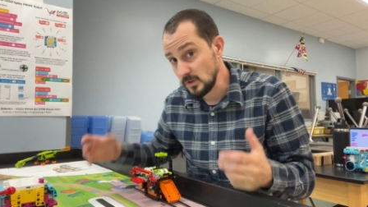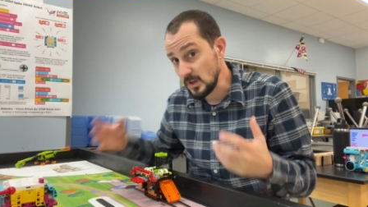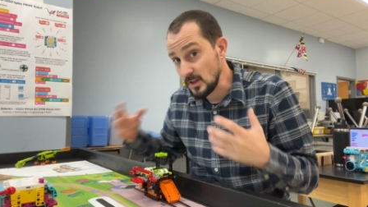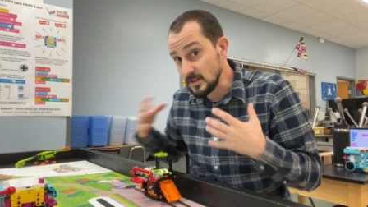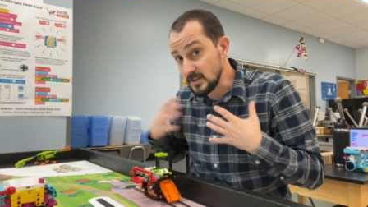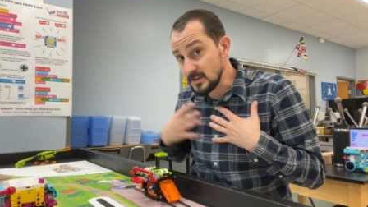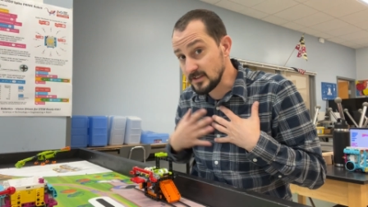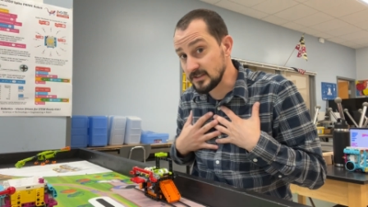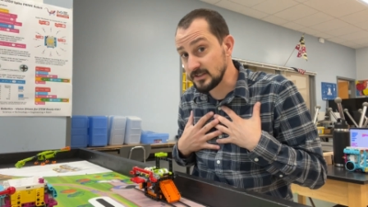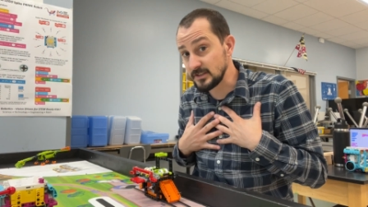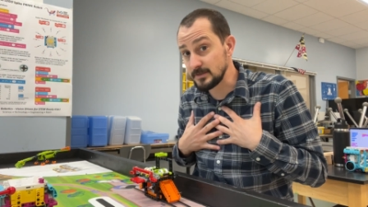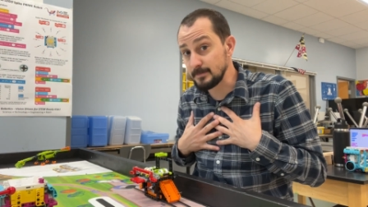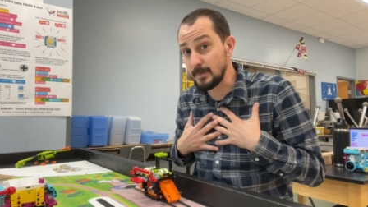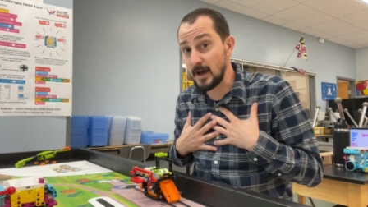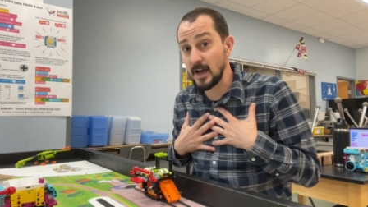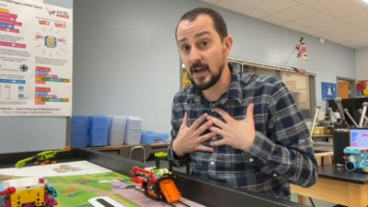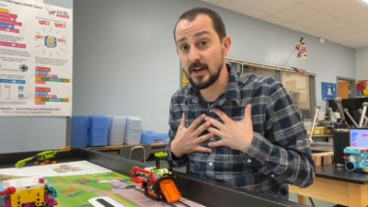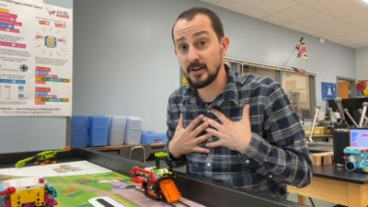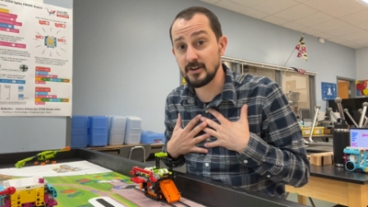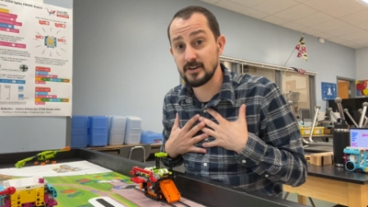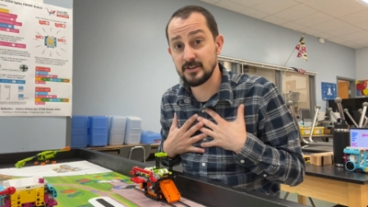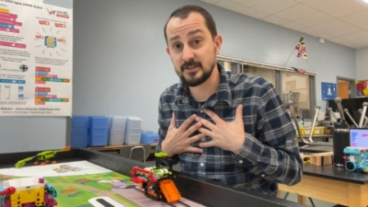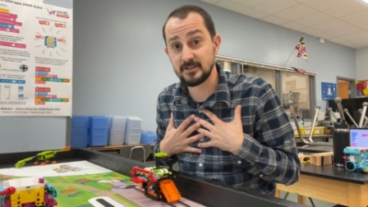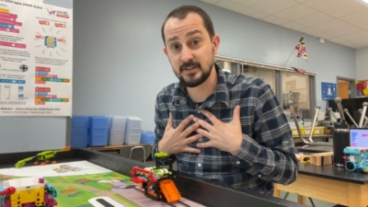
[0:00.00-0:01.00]
This is my
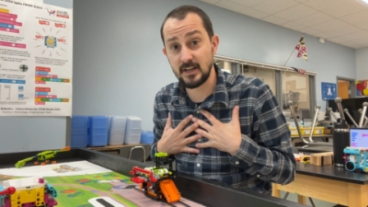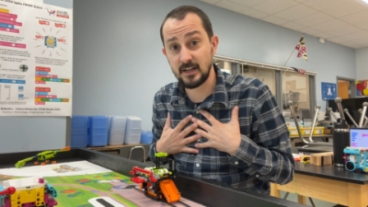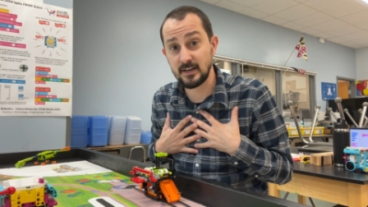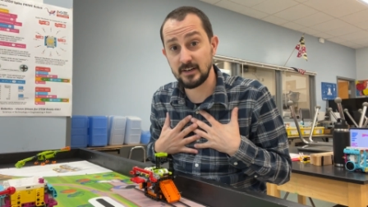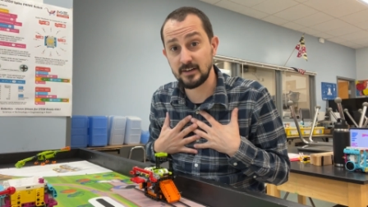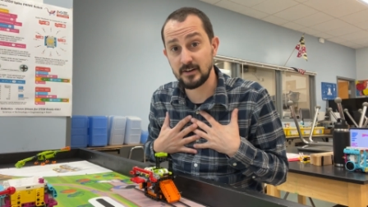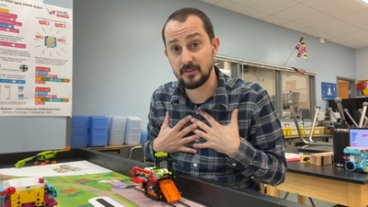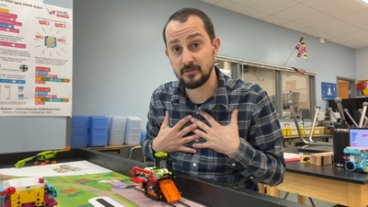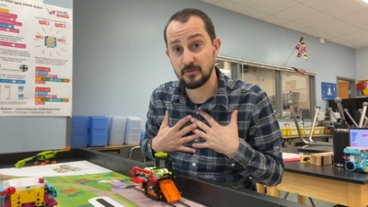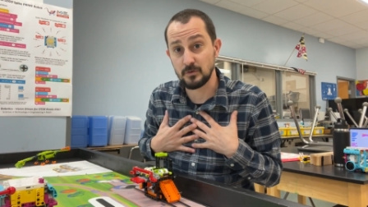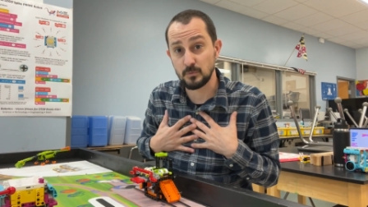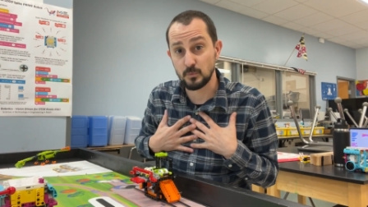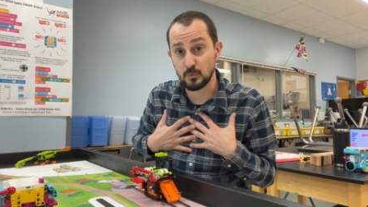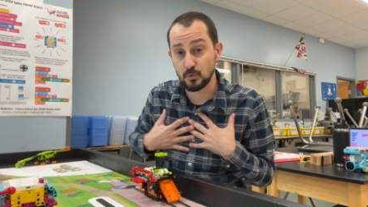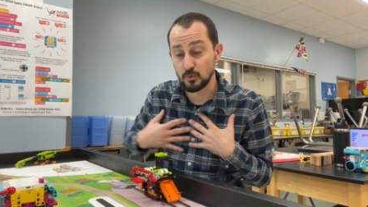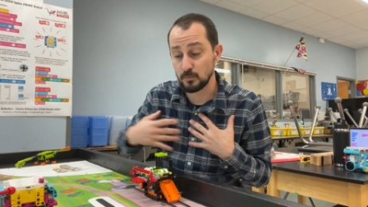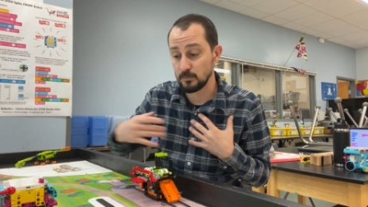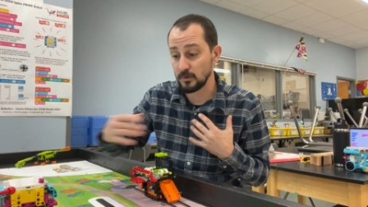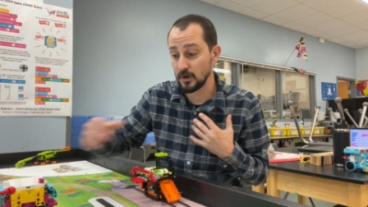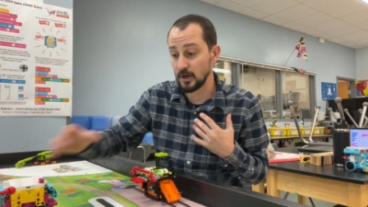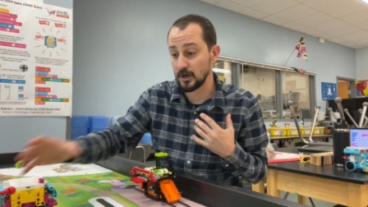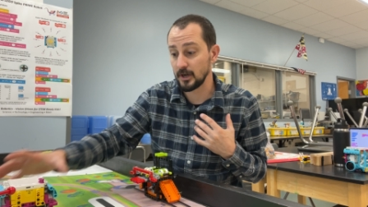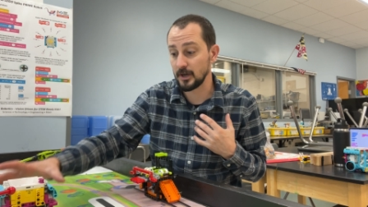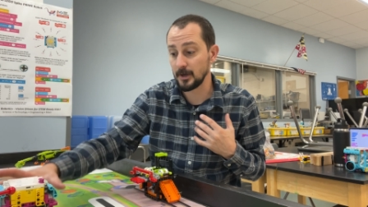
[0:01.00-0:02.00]
understanding of the rule
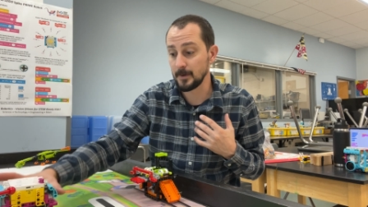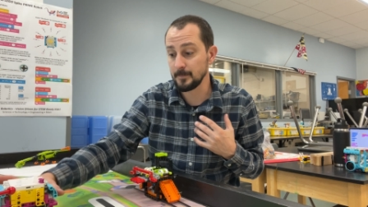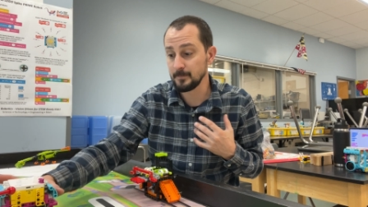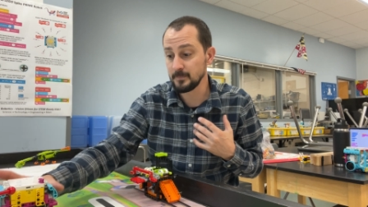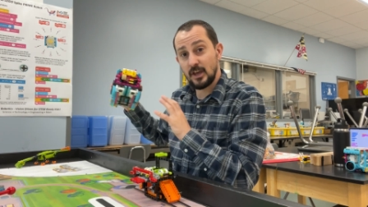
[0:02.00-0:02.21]
book.